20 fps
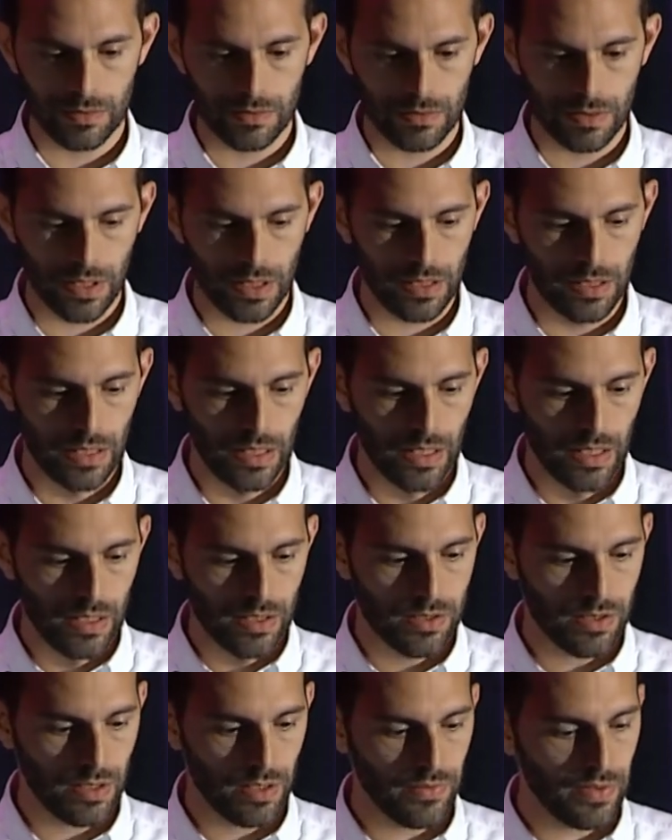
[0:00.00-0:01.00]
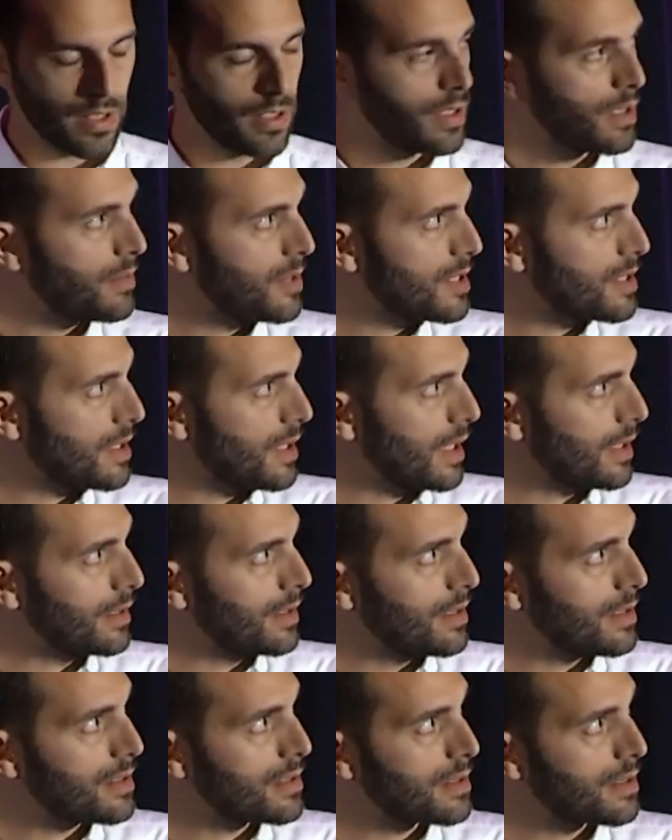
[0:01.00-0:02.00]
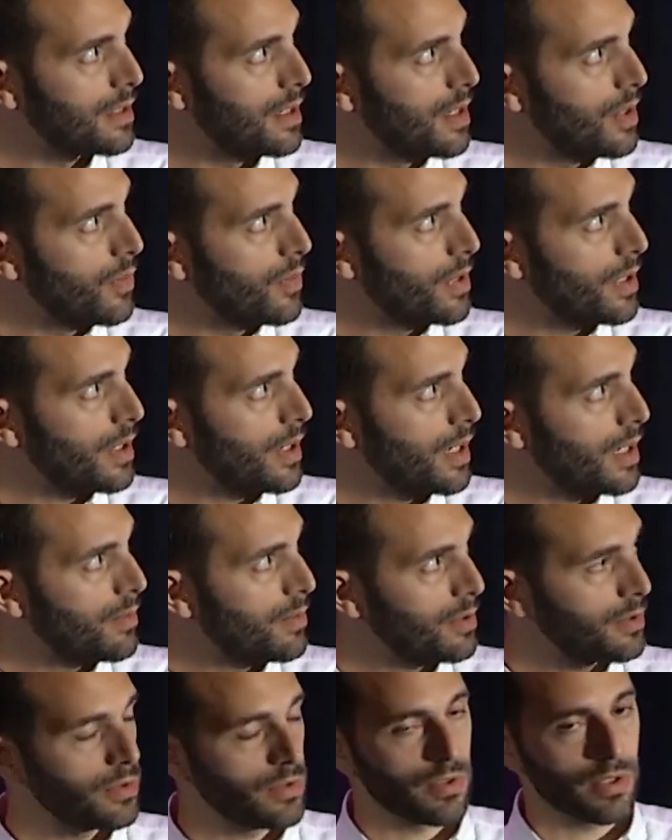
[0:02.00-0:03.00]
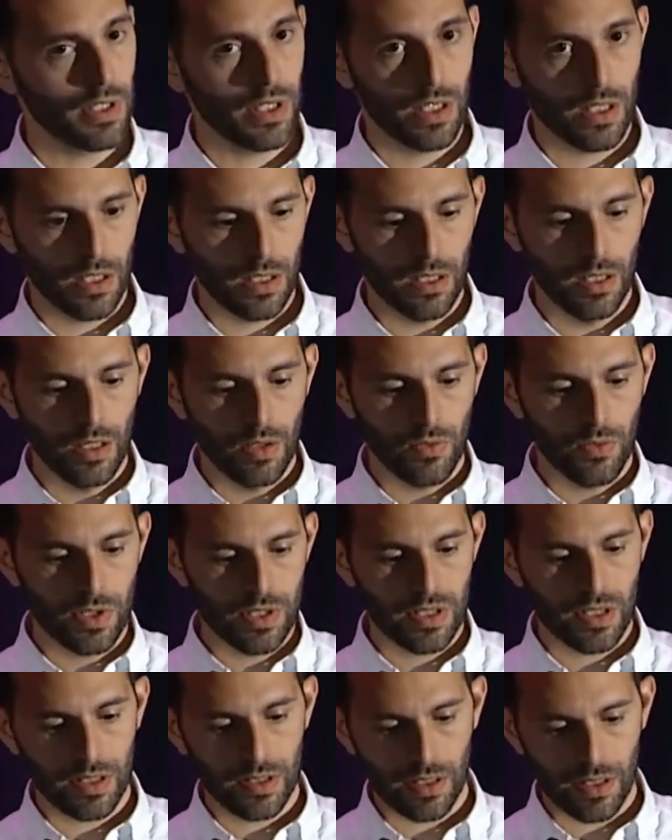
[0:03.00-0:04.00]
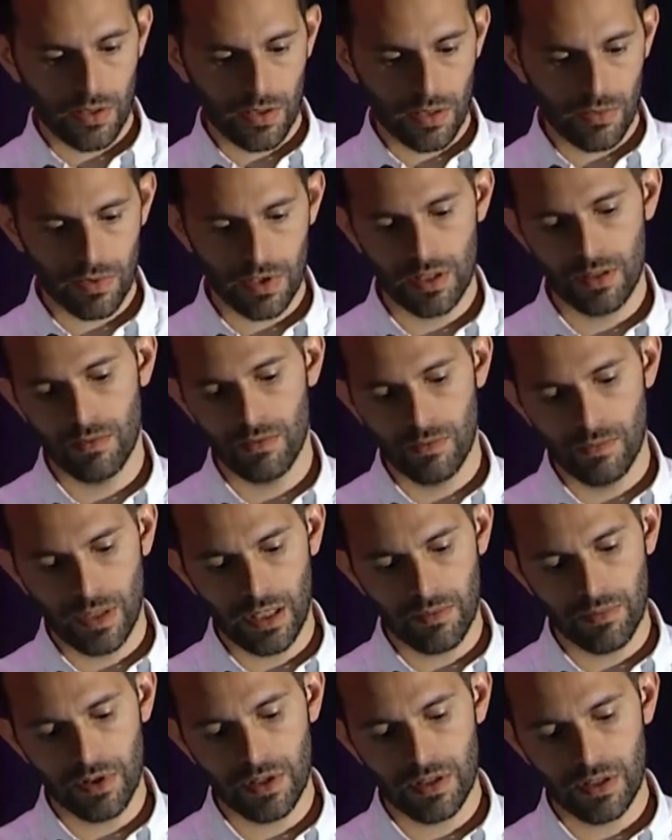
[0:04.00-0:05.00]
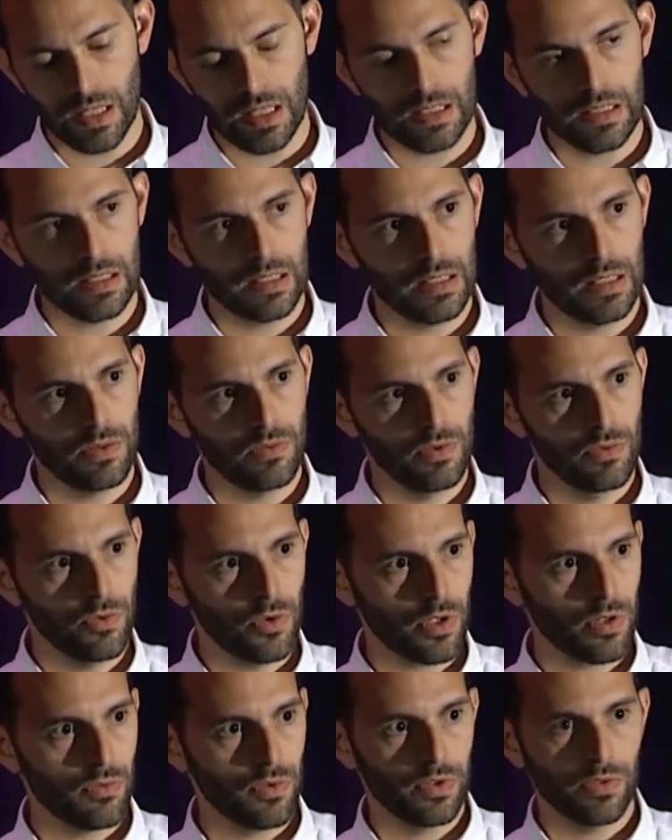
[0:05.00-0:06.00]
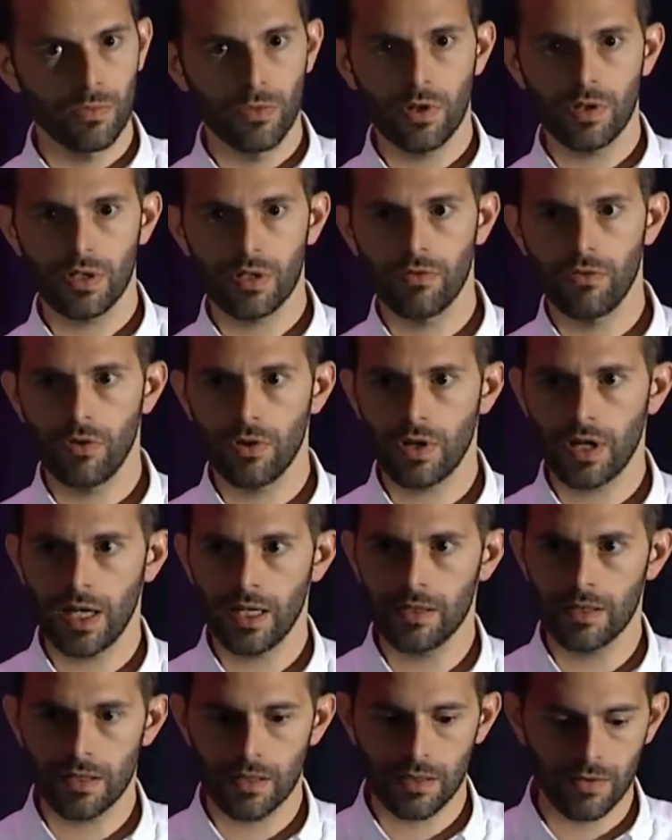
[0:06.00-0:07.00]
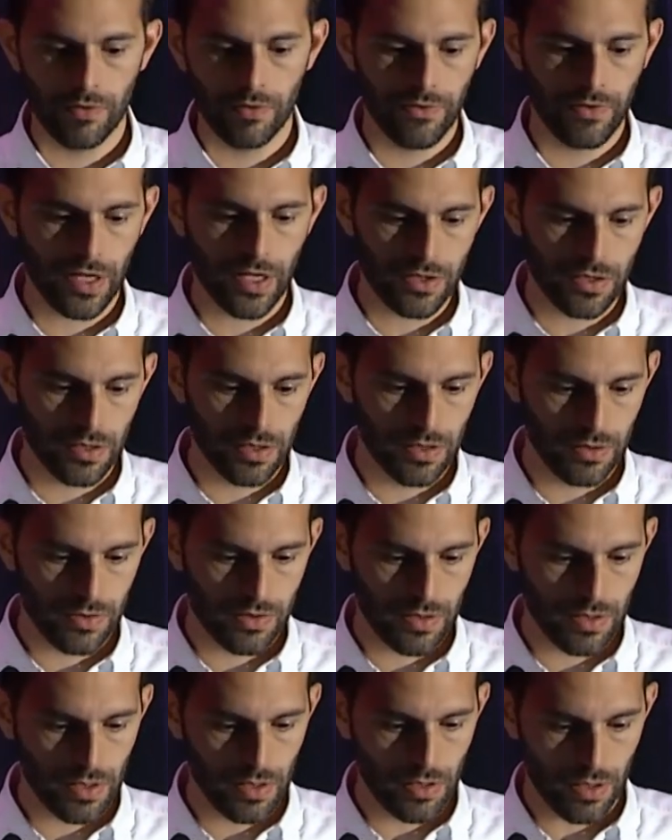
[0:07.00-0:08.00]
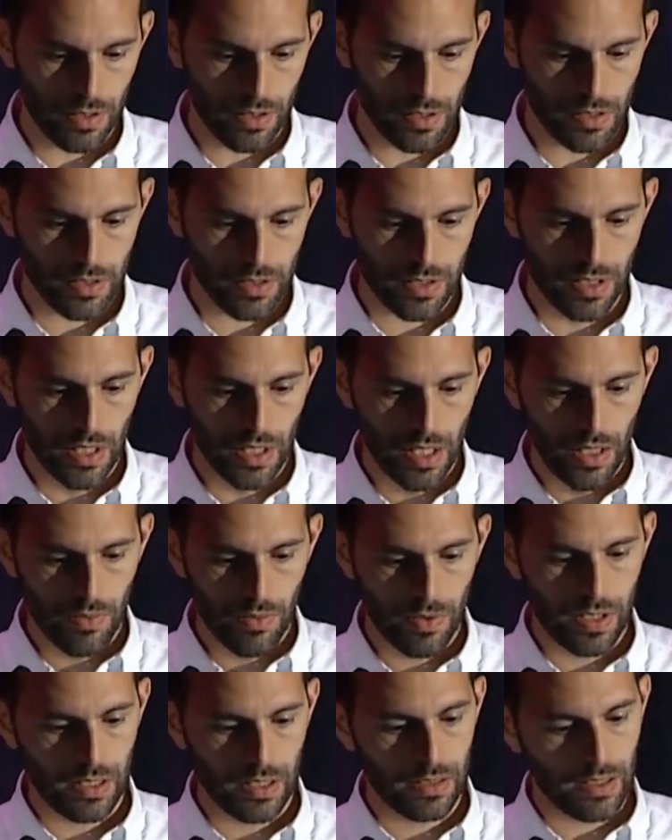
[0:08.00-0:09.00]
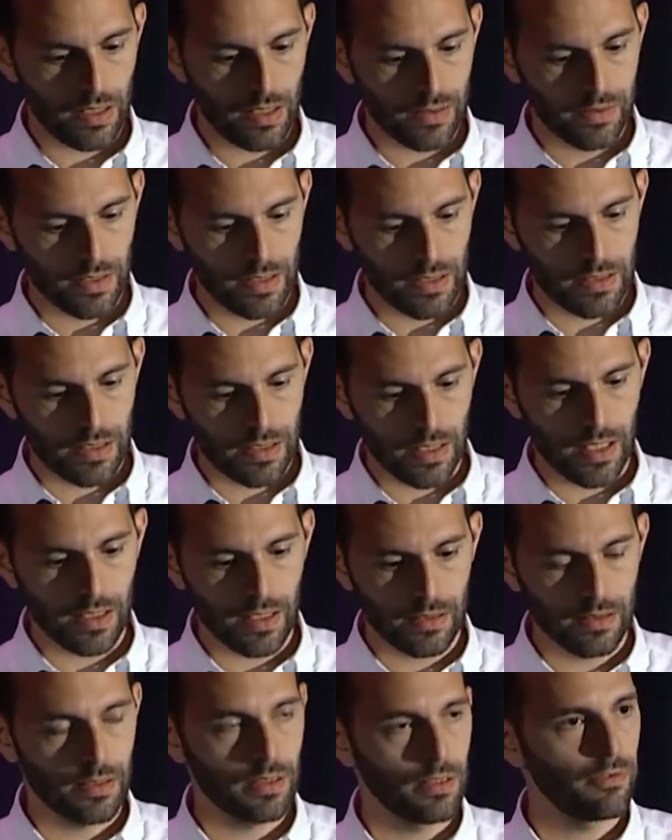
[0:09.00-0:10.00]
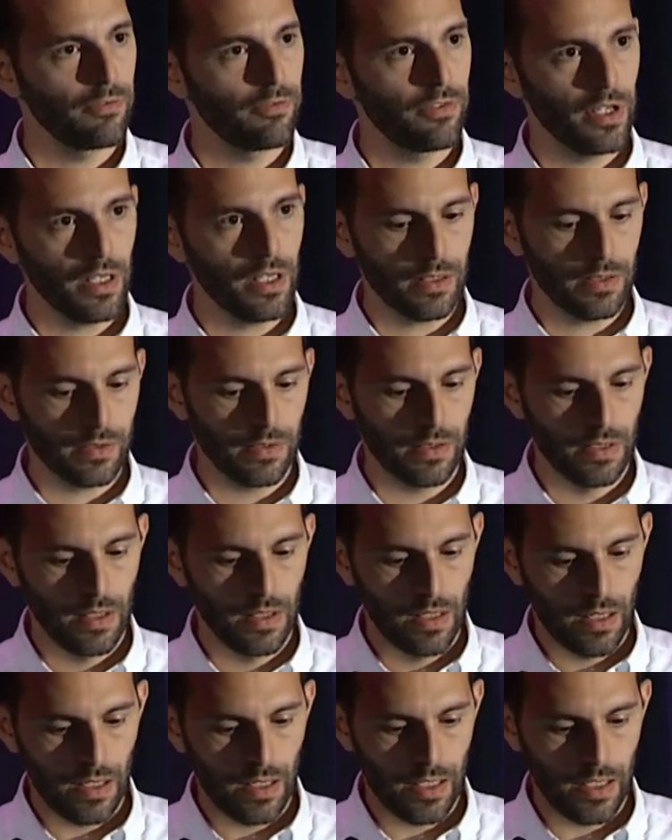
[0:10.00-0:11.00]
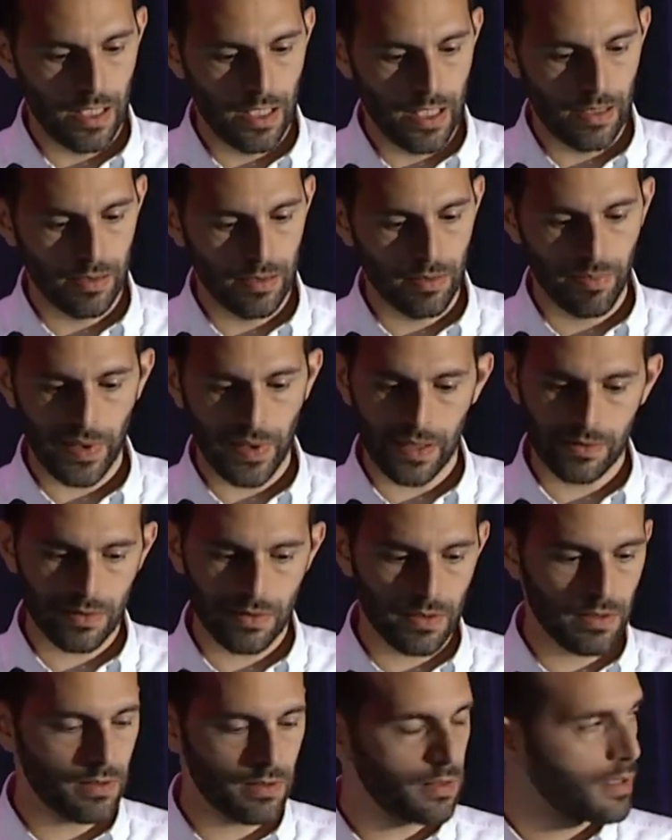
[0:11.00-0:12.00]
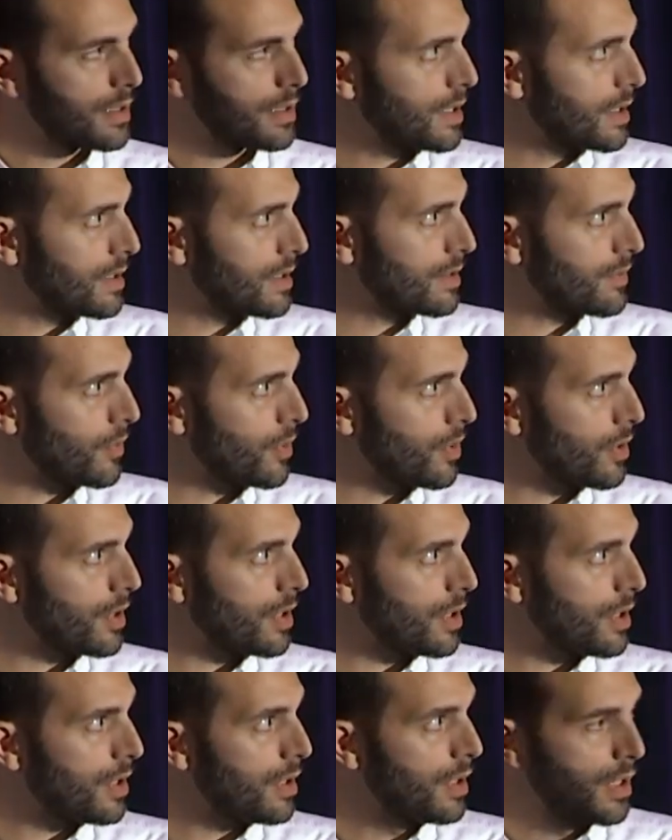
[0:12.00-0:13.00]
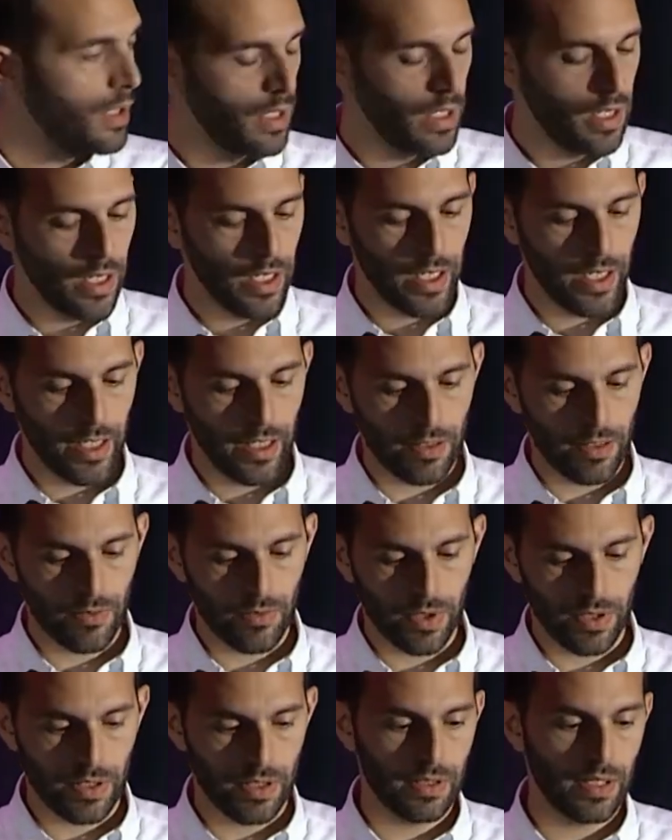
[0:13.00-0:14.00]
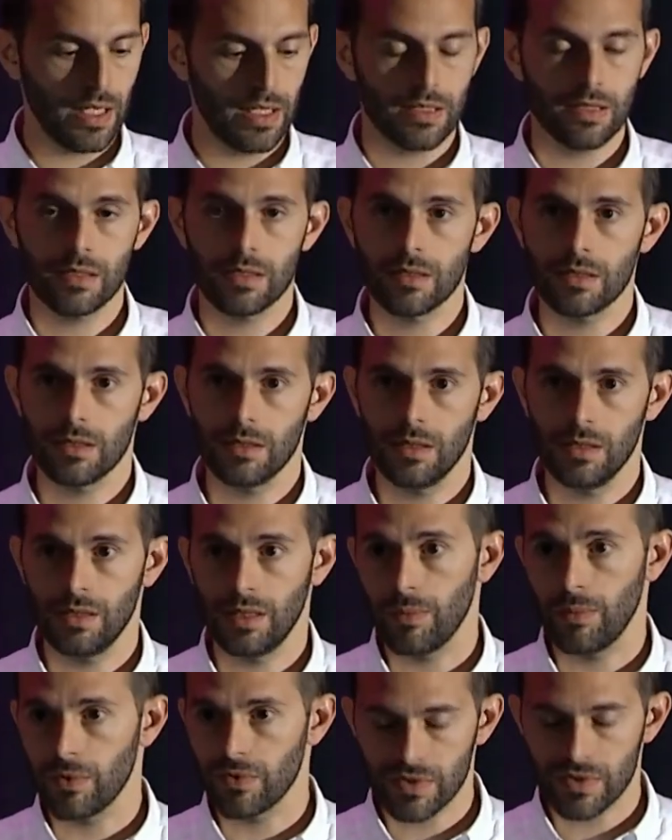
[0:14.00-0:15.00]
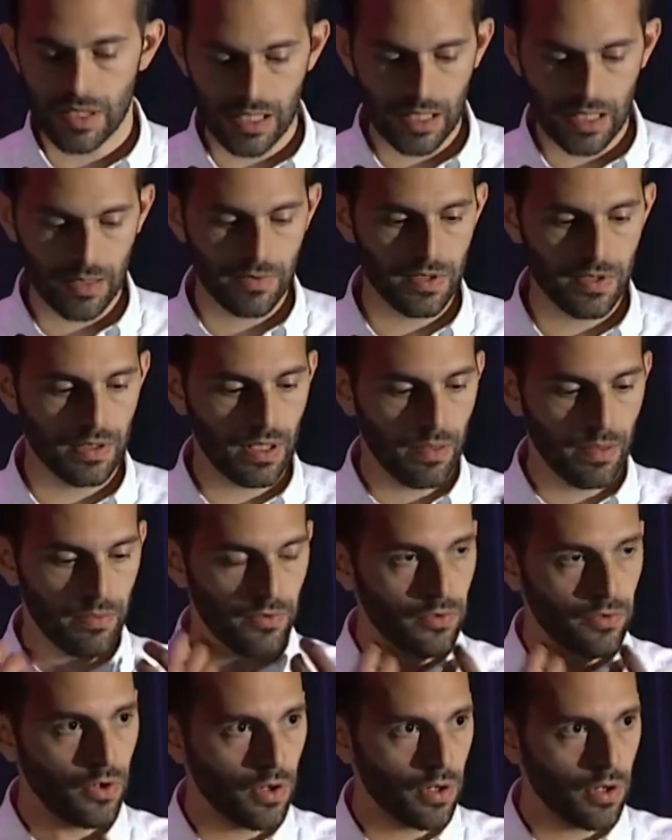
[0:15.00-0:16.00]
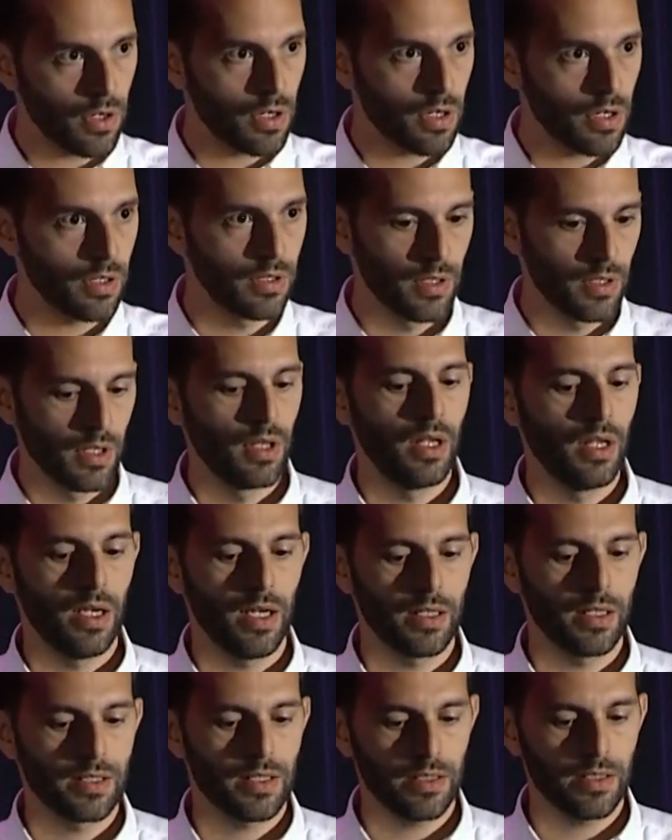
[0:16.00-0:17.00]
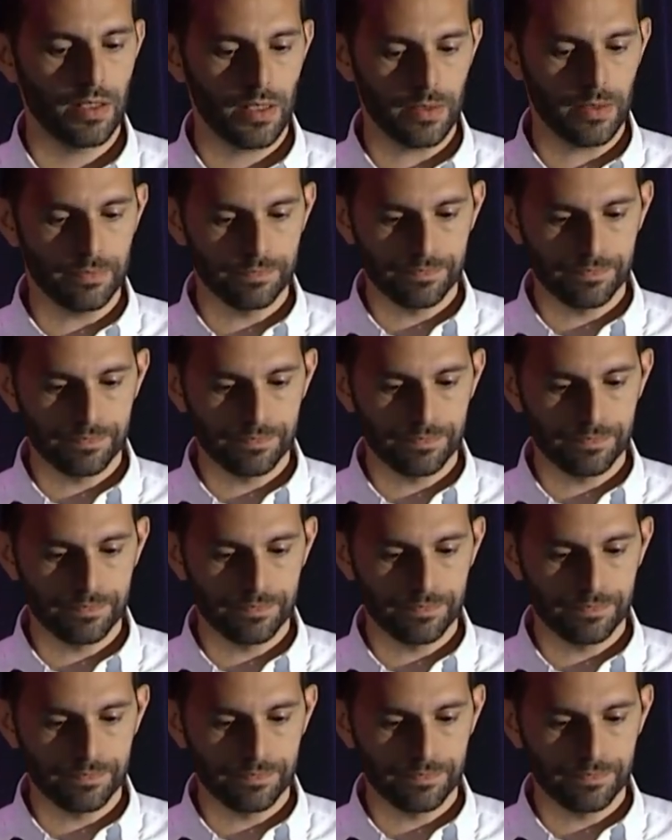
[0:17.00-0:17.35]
Okay, so given an image like this, we are able to say which category very precisely. We work with more than 400 fashion industry colors. We can tell things like the fit, uh, the pattern, such as floral, and whether it has the type of sleeves, the type of color, etc.